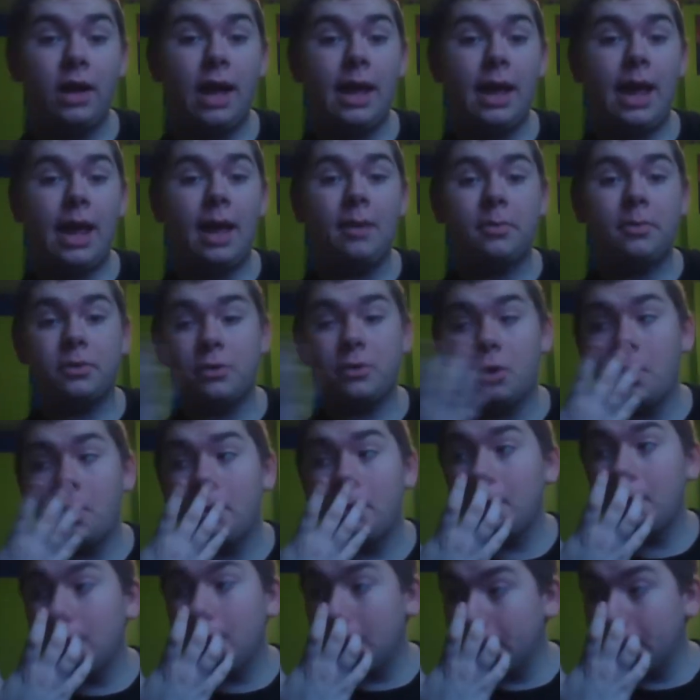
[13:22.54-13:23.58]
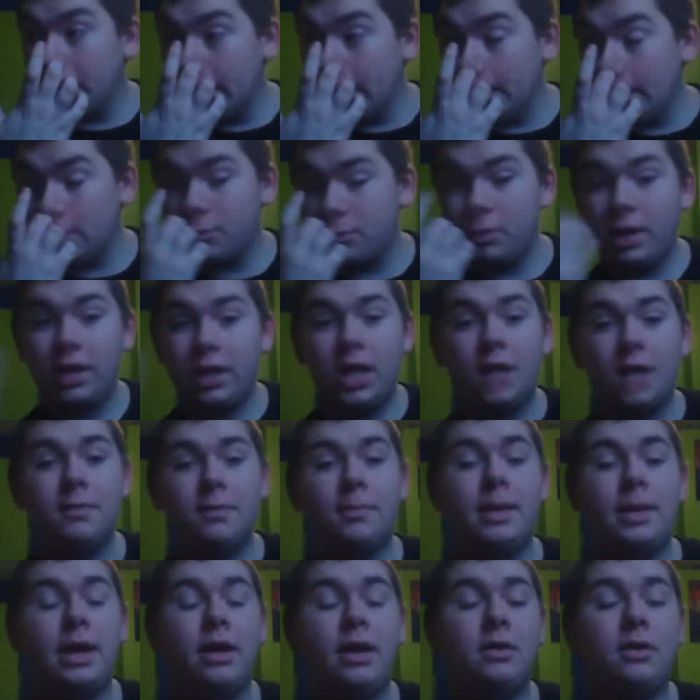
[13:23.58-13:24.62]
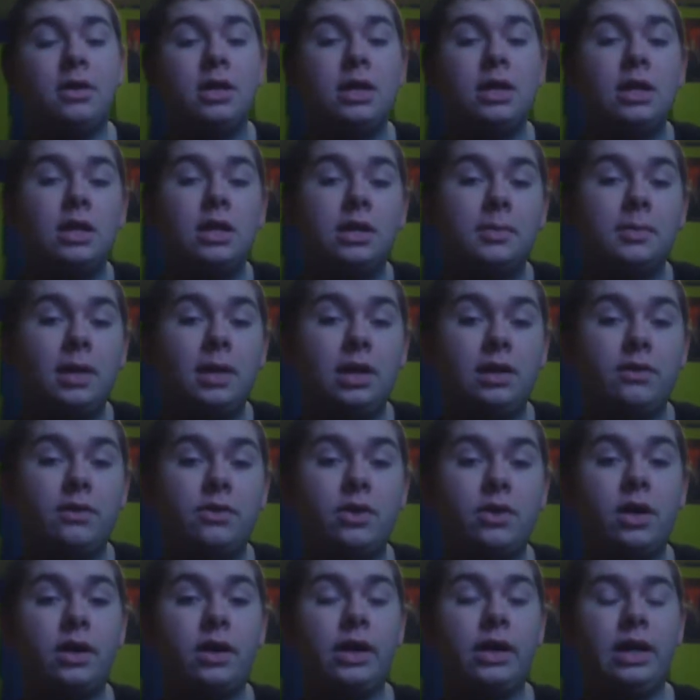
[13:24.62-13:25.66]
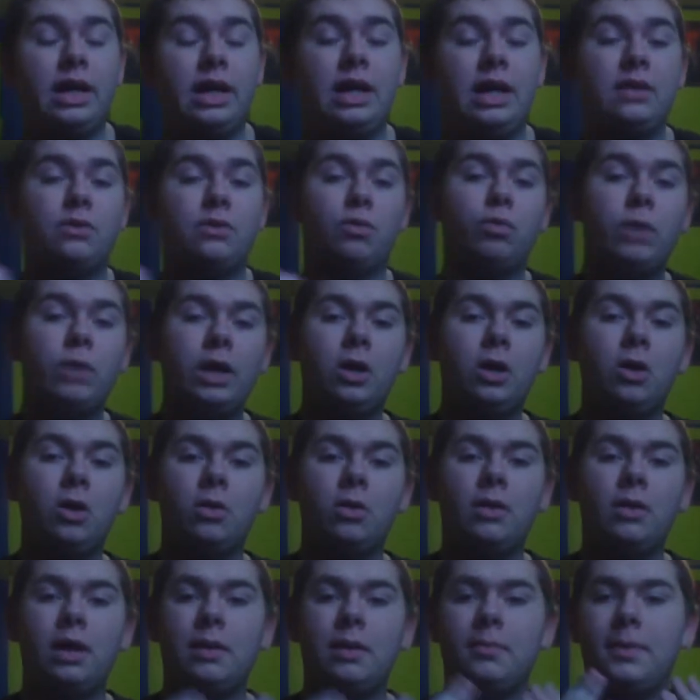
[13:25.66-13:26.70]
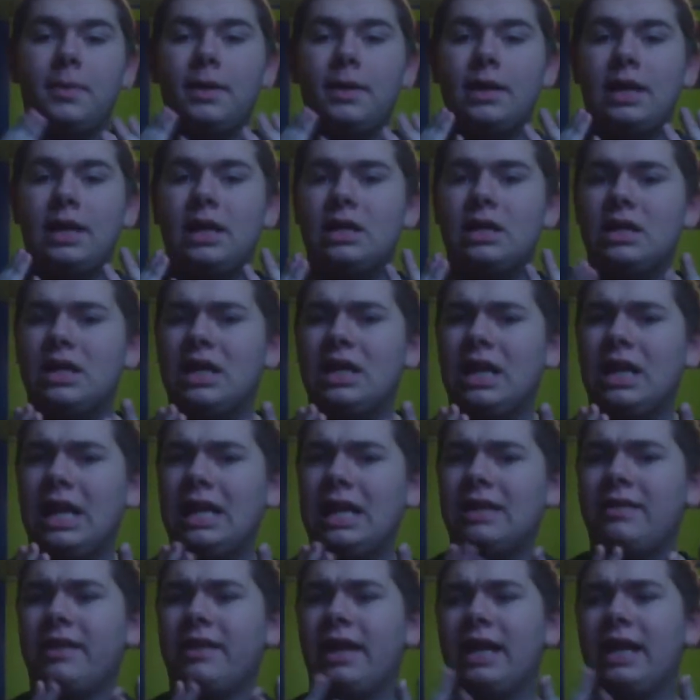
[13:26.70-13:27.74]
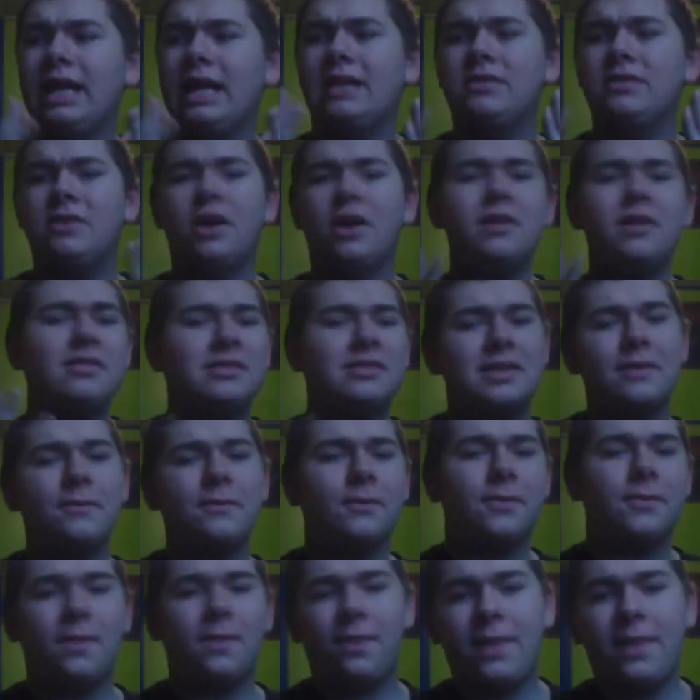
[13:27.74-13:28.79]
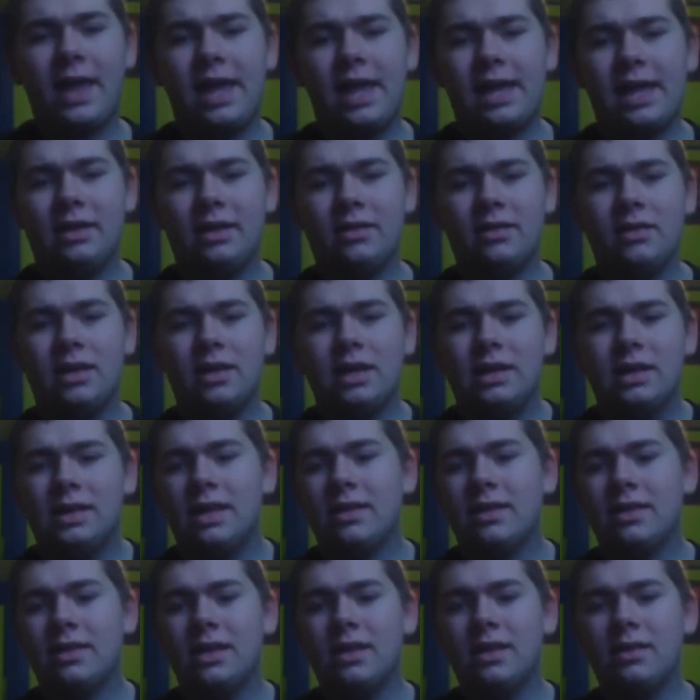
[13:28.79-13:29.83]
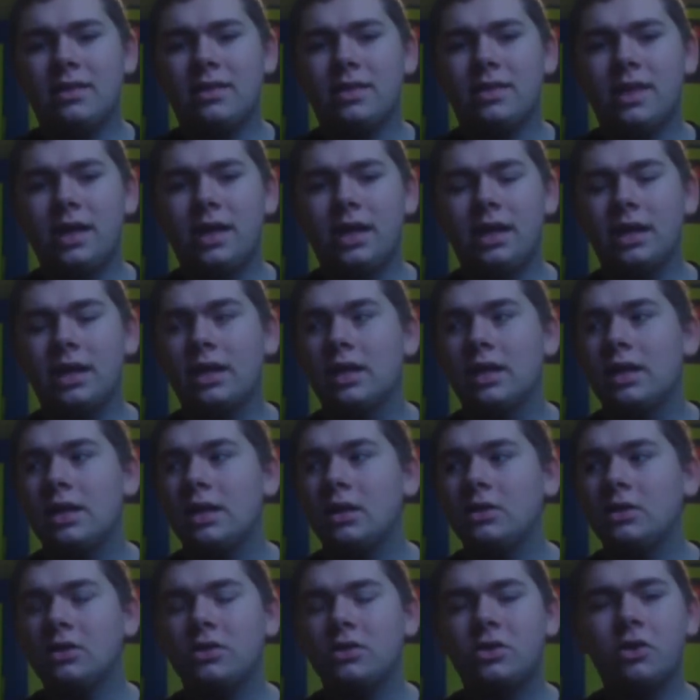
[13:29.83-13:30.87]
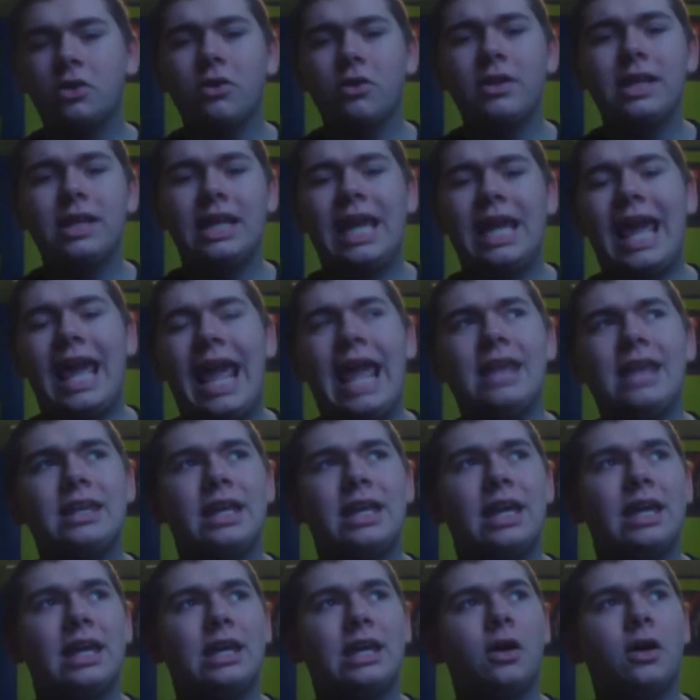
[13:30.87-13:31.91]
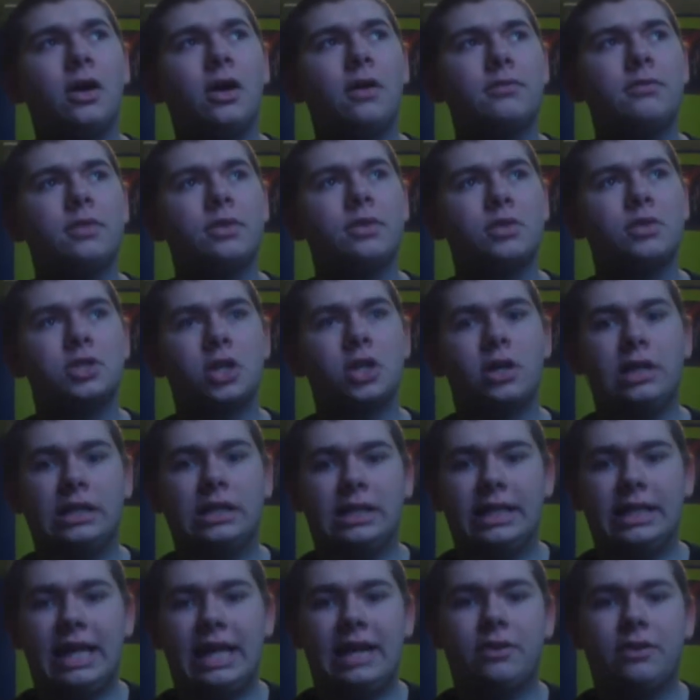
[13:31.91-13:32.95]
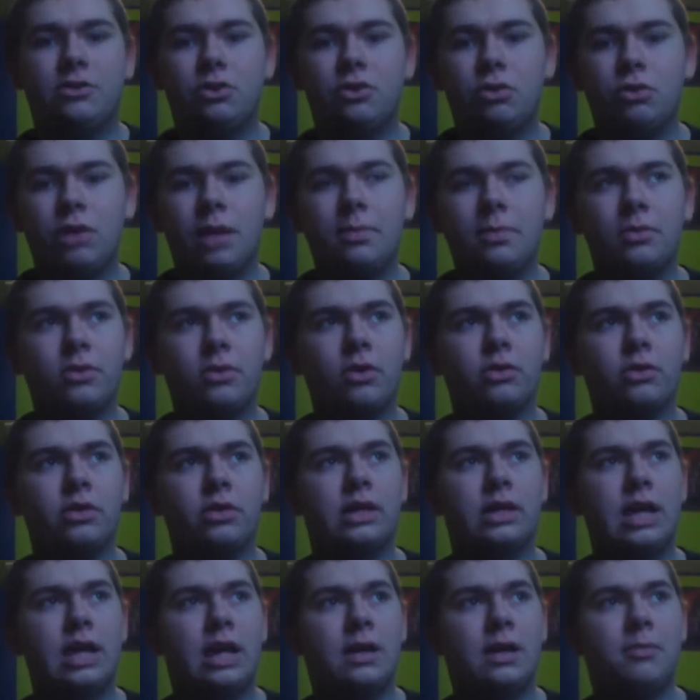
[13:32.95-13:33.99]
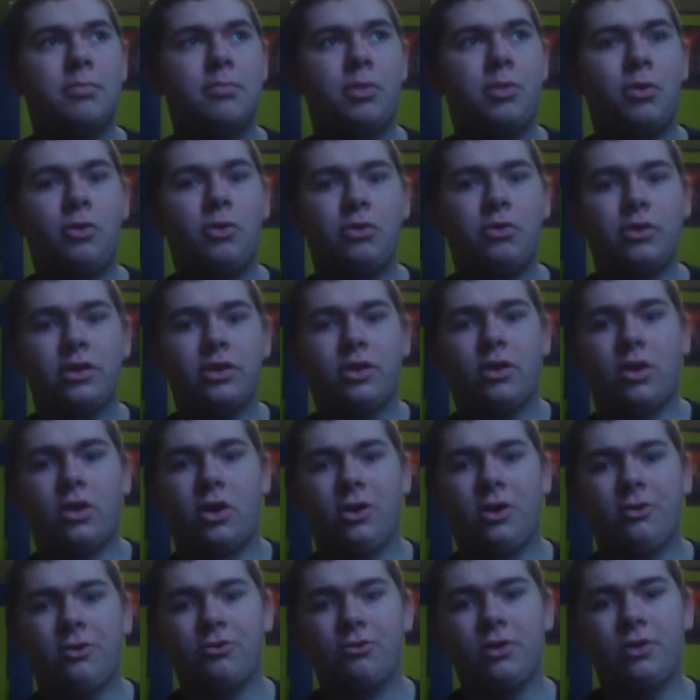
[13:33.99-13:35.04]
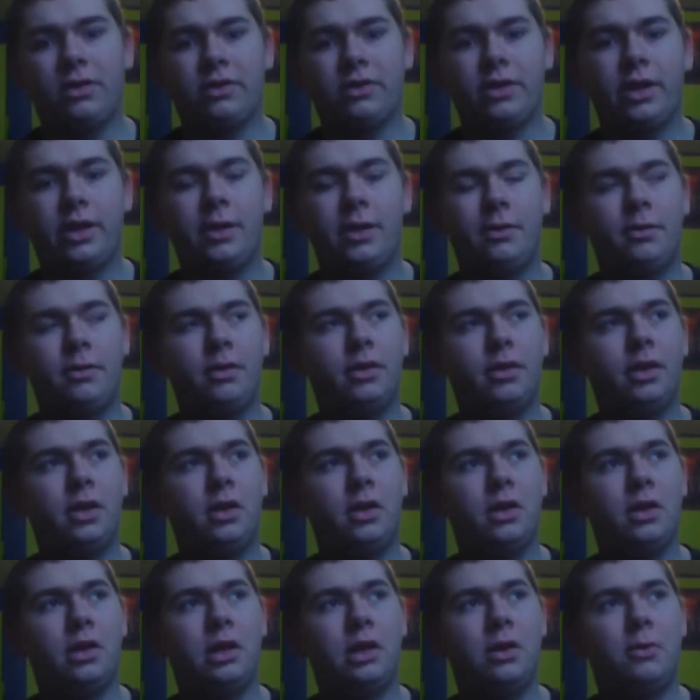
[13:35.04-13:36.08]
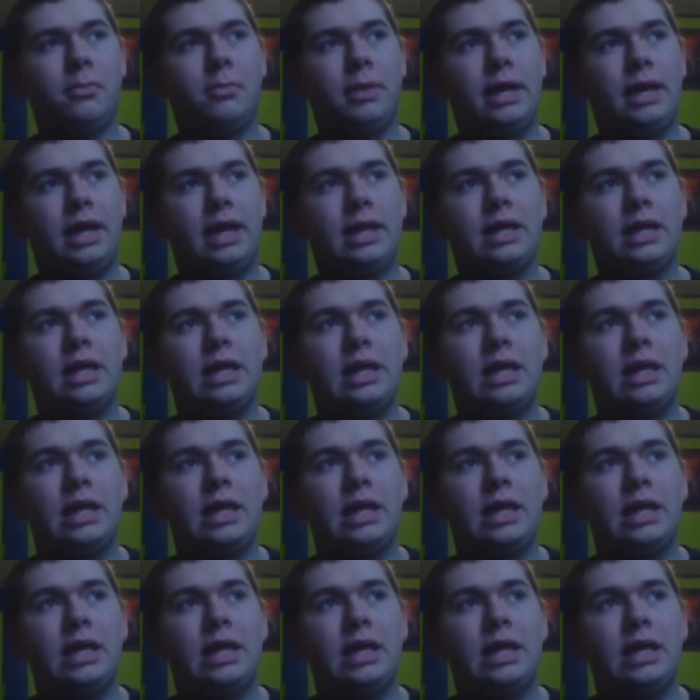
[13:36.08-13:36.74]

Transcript: episode, but, again, that's what I love about Panty and Stockin', it's weird, but it's like, it does different things. That's the thing. During the ending of the show, like, the last two episodes, it kind of pulls on your heartstrings a little bit.